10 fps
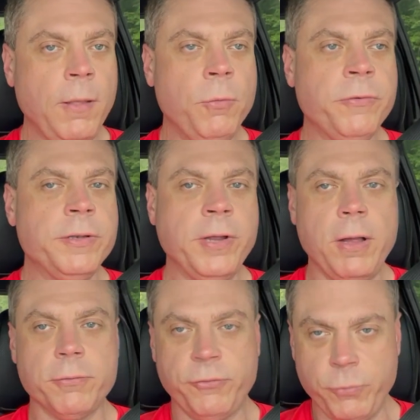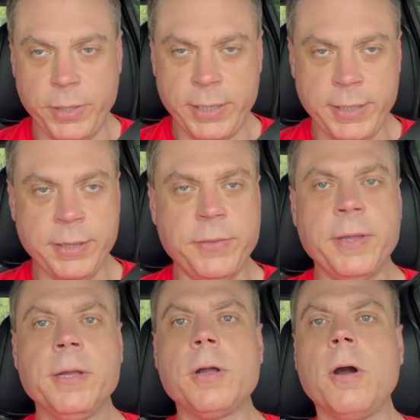was in talks
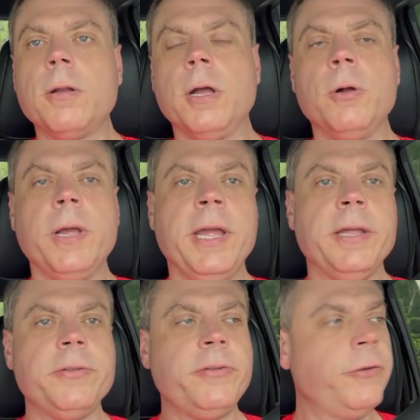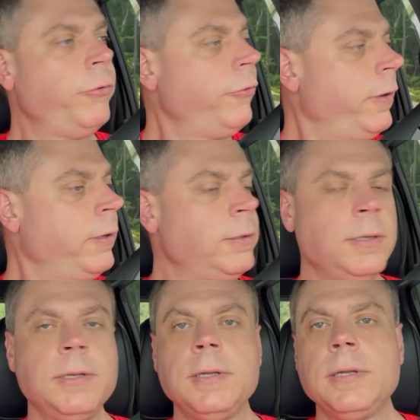with Carlo at Suja
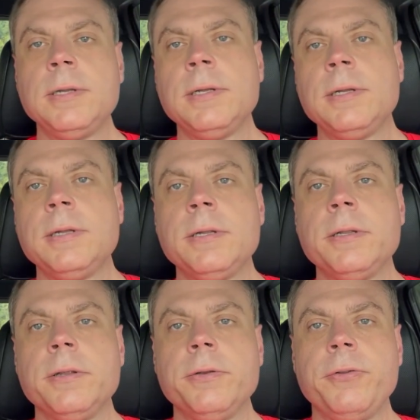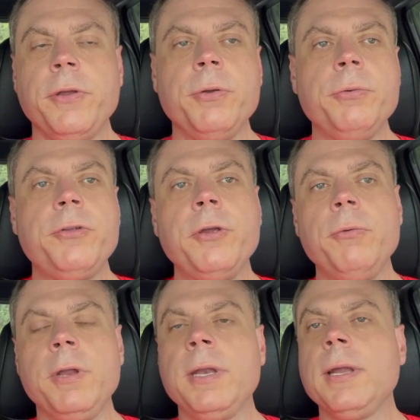2
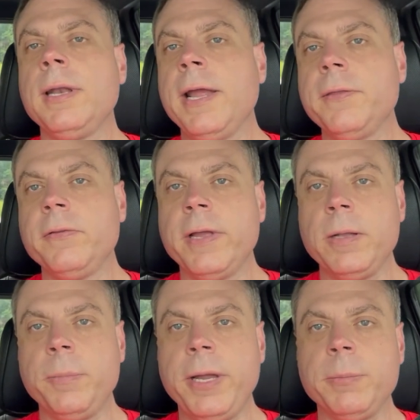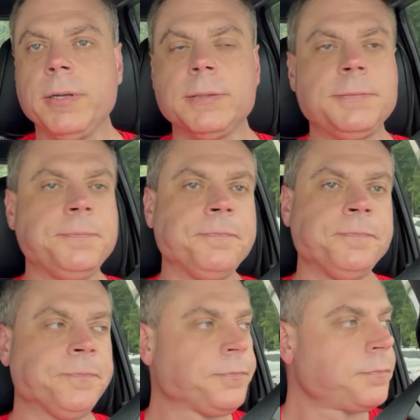Tuning in Athens, Alabama,
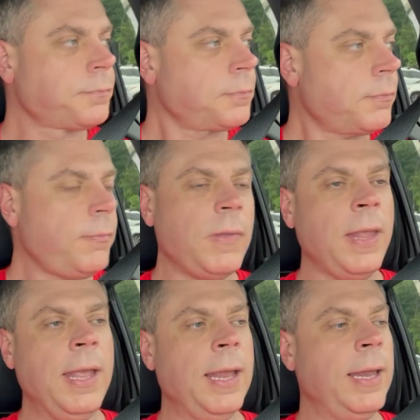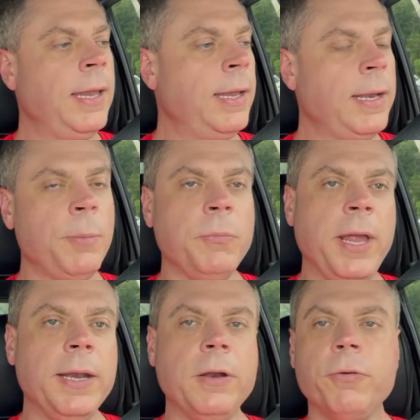and I'm
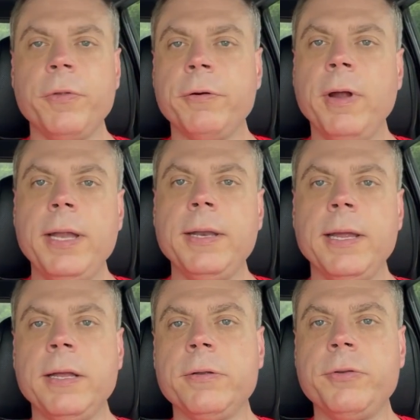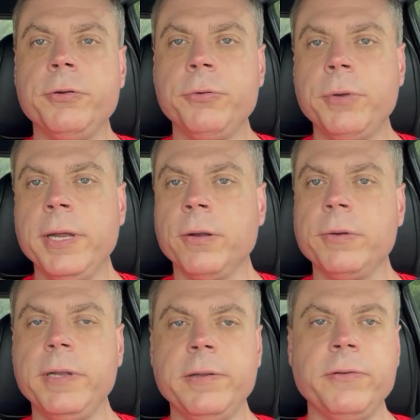headed over there right now to get on
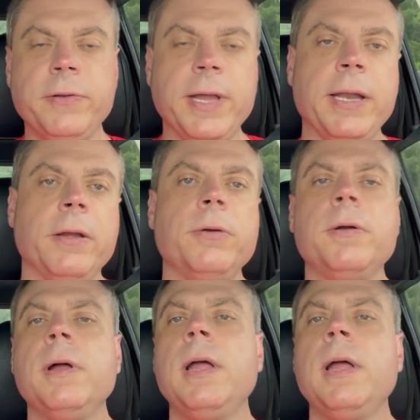his dyno.